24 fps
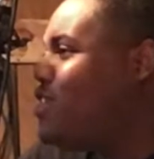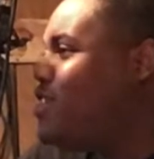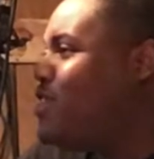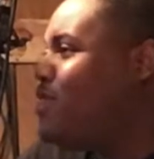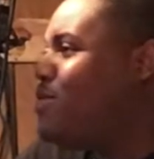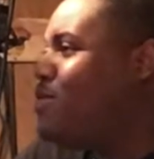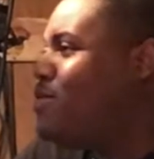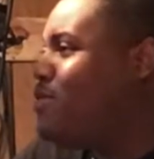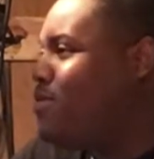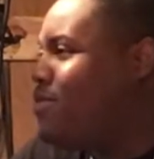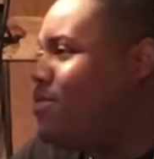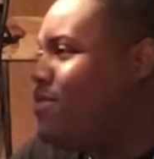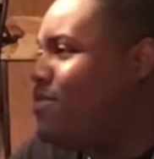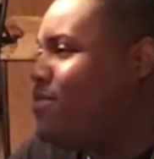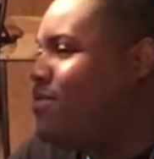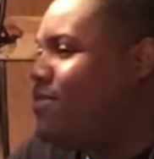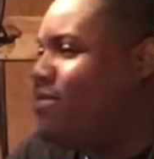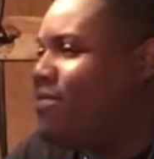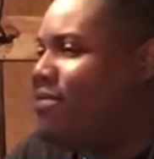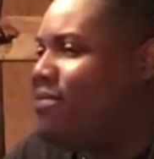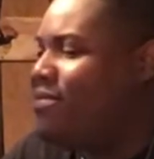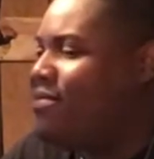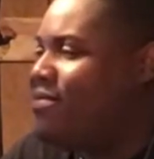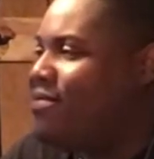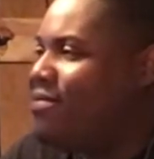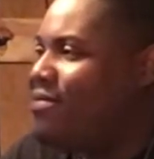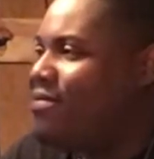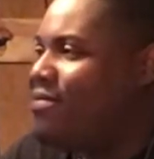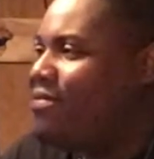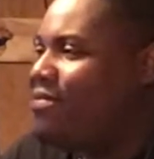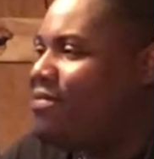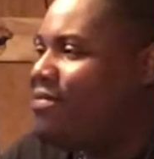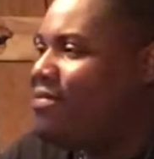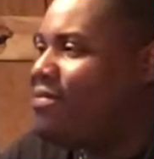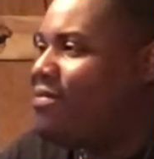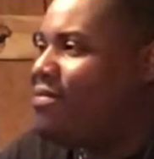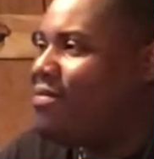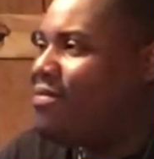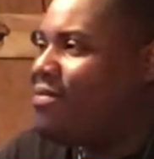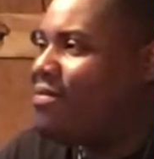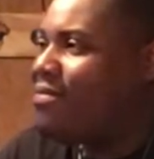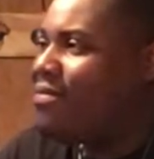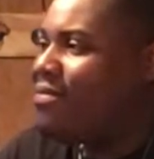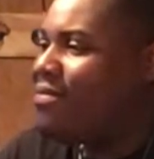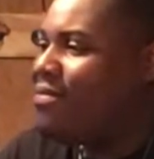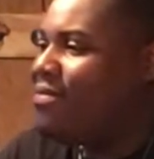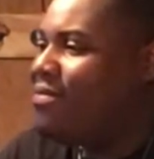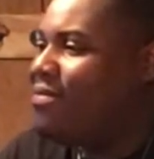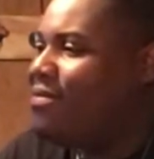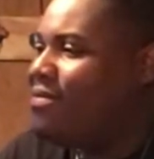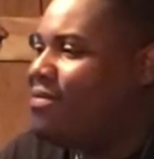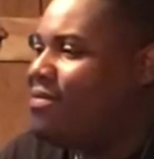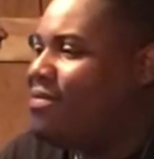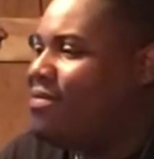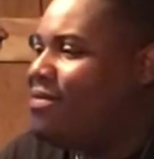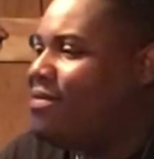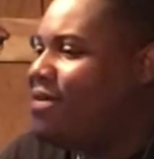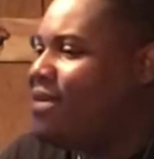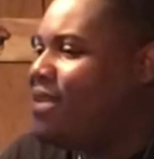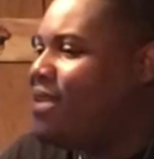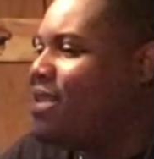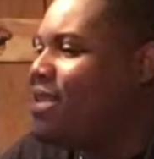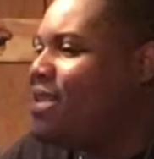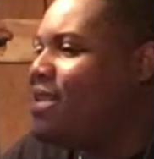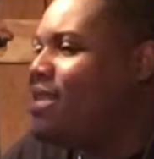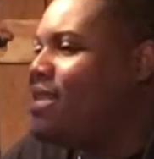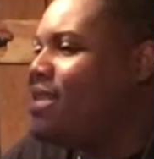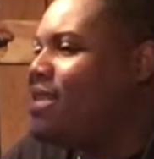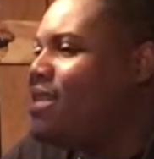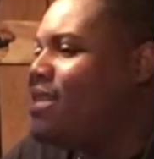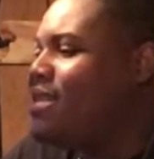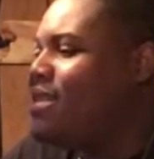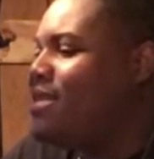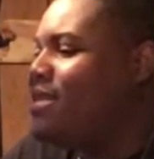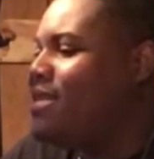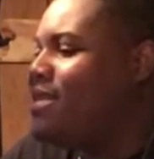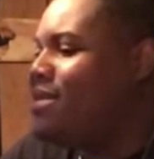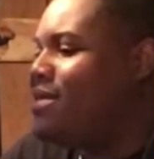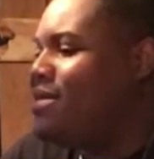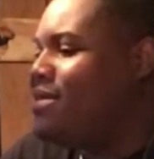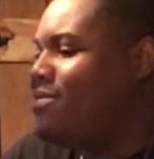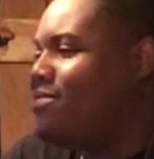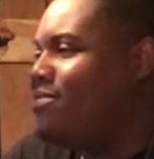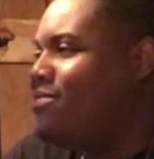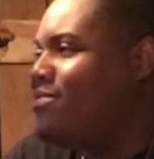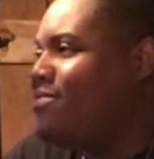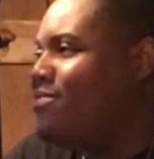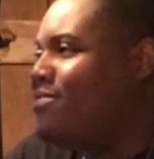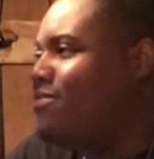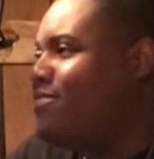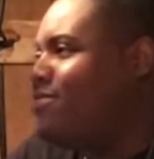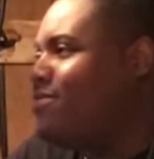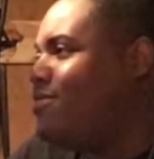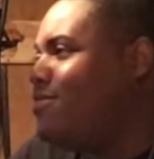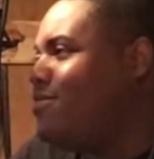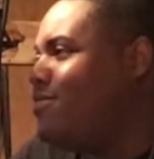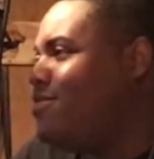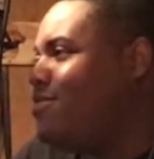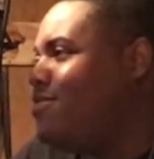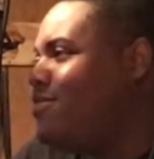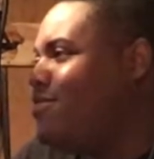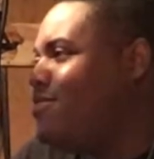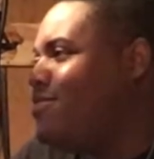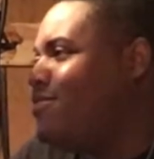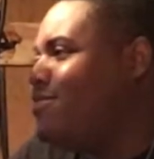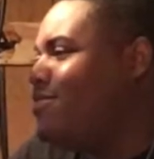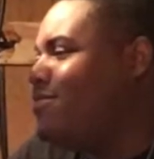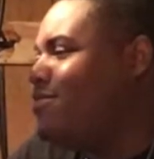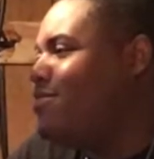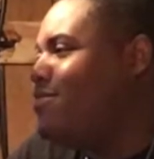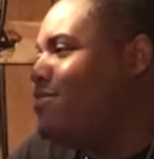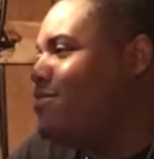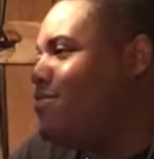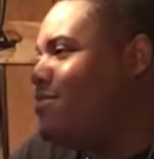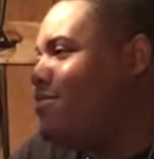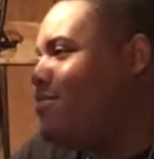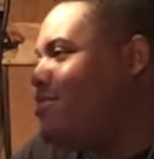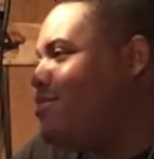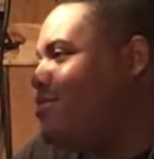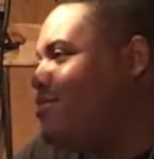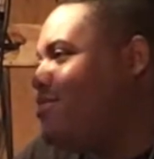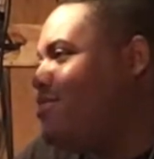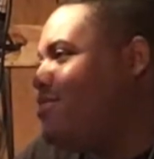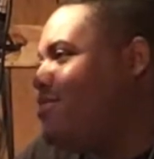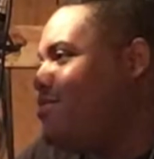(silent)